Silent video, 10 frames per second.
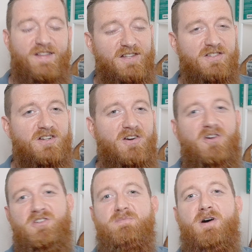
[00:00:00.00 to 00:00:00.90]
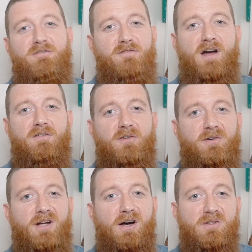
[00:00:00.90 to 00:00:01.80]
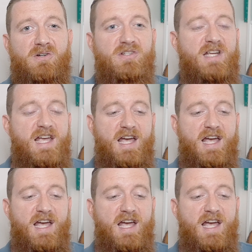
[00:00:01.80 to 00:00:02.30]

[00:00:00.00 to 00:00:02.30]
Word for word: that's going to cost you about $500,